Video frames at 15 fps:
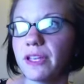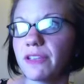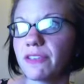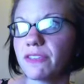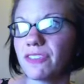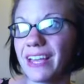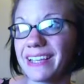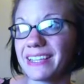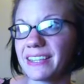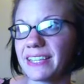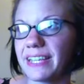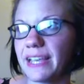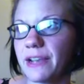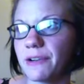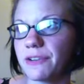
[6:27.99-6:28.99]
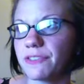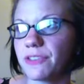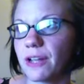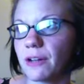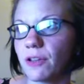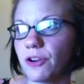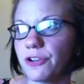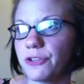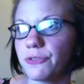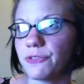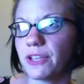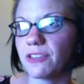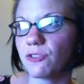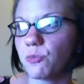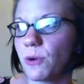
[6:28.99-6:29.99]
secondly, Aristotle argues
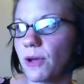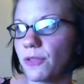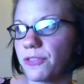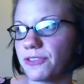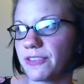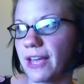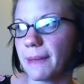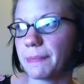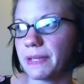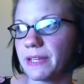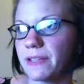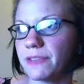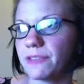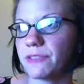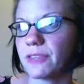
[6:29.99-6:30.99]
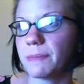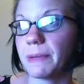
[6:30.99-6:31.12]
against wealth as happiness.